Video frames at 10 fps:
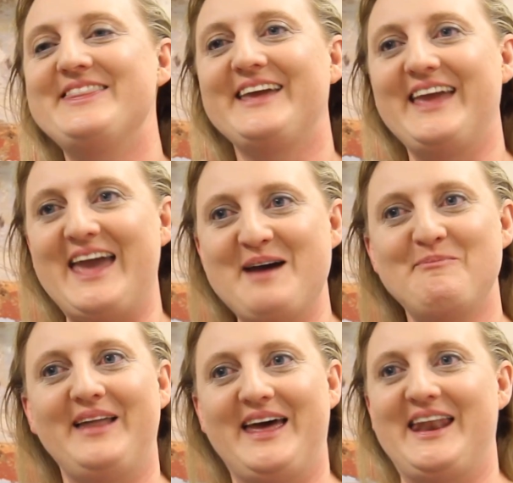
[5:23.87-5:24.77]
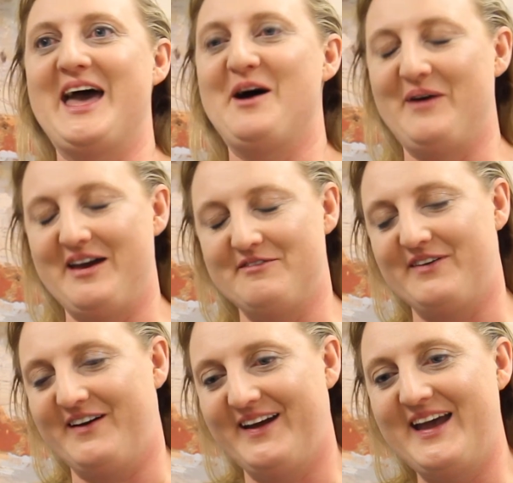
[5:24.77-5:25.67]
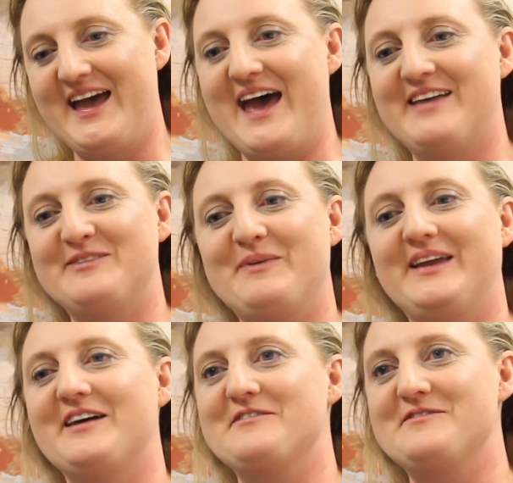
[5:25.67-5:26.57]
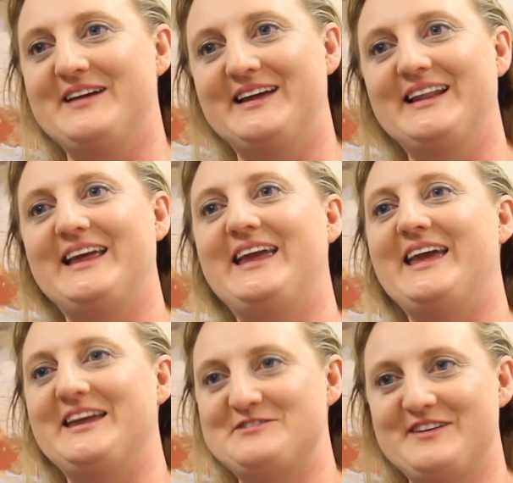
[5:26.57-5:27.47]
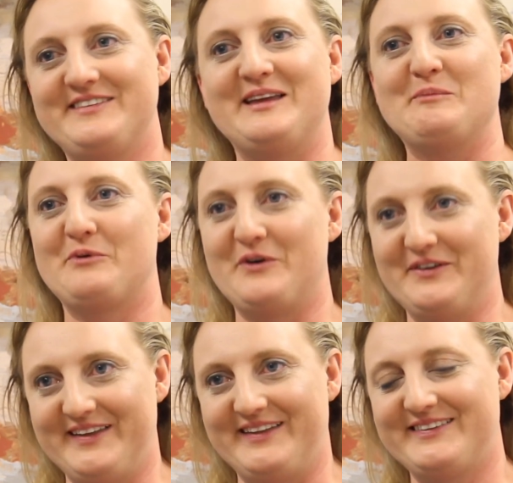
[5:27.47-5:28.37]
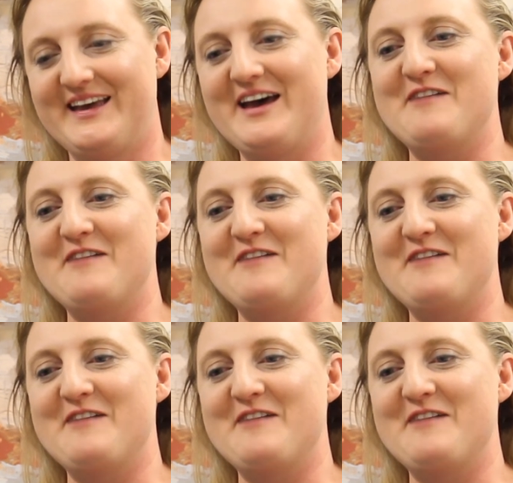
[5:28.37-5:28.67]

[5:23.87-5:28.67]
The care plan, however, has been a really interesting process.